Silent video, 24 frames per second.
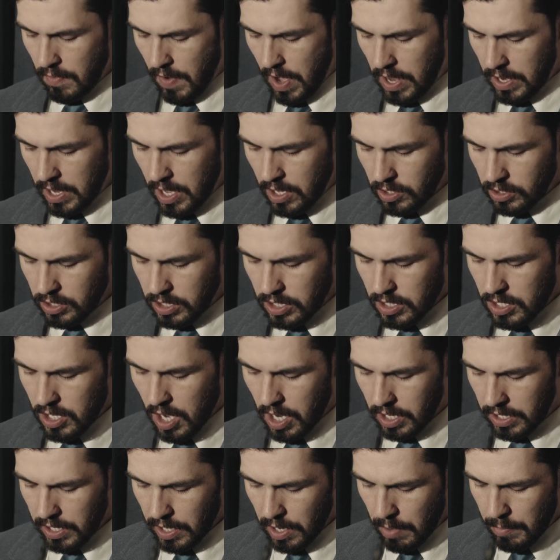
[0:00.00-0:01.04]
Von Helton,
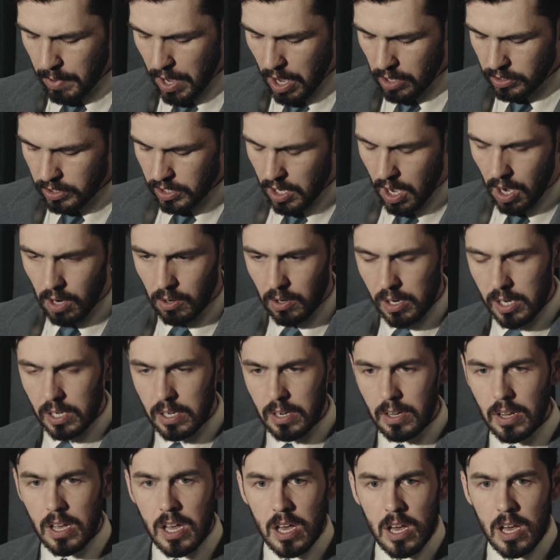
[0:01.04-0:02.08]
talking about our